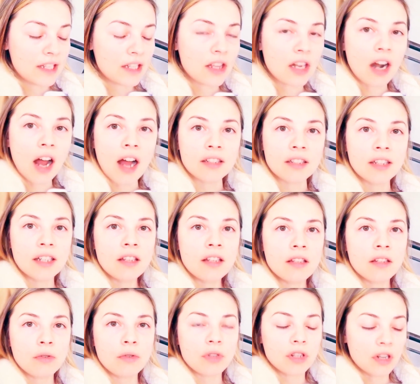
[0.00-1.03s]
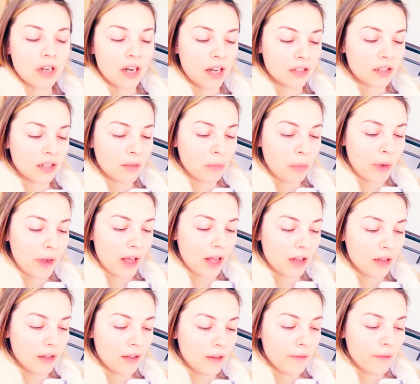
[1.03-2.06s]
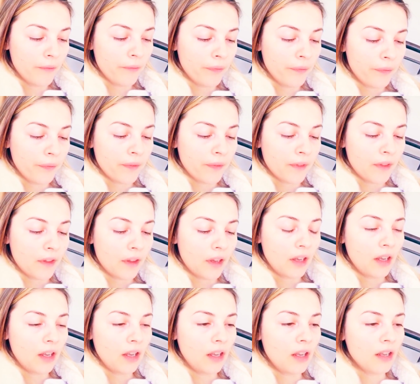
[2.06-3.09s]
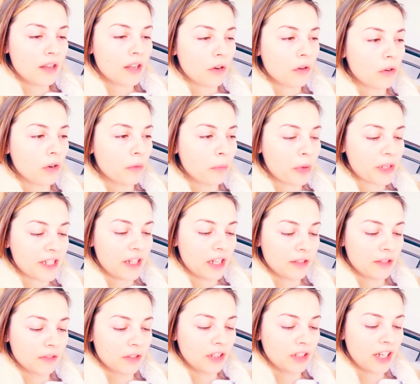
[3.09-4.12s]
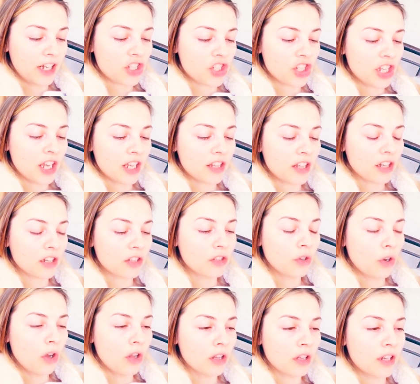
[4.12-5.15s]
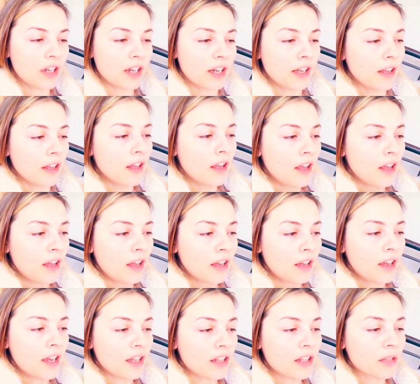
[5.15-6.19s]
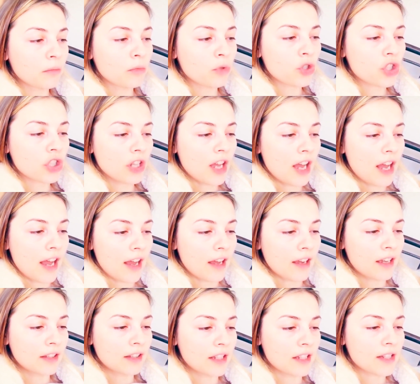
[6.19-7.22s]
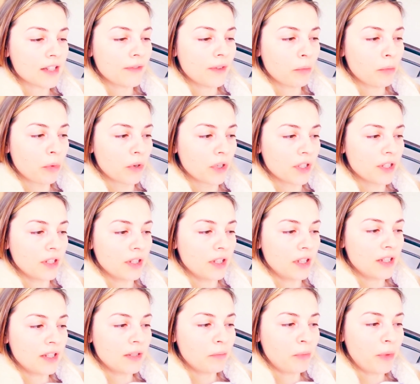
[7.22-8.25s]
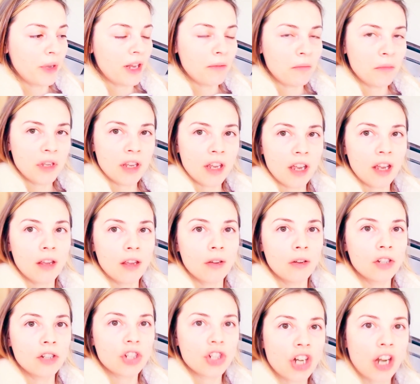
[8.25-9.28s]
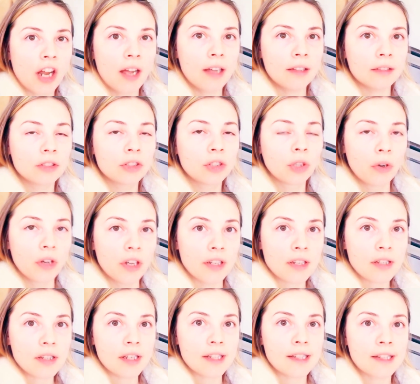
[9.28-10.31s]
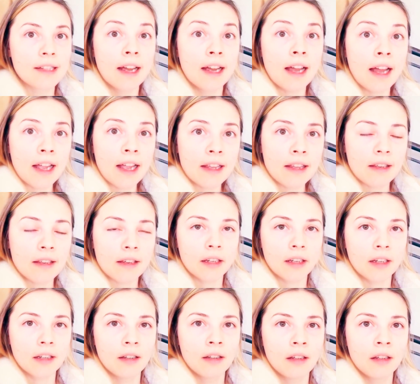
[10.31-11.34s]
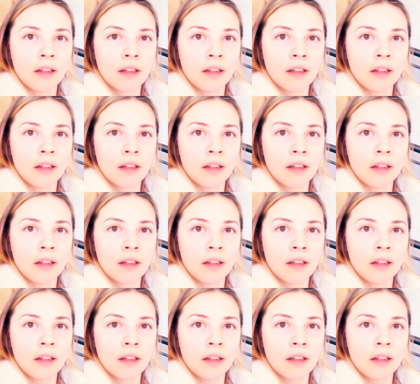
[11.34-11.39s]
And the fear, you know, such a fear attacked me. And the next thing followed. I've worked so long for this, for this freedom, and now they take it away from me?